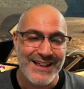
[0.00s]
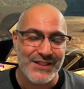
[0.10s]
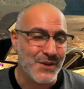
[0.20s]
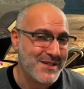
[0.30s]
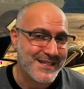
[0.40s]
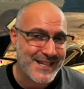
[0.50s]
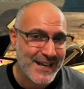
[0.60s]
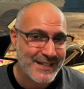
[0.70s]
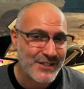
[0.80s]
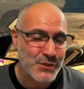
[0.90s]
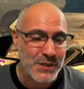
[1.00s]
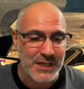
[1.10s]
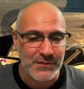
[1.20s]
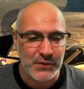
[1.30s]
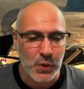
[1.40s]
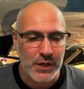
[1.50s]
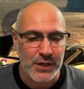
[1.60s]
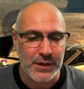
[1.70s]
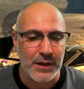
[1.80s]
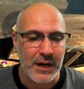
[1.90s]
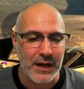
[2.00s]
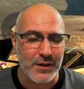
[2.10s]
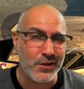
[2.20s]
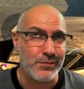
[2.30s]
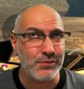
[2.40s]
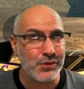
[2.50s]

There was a ten X this weekend for her, uh, or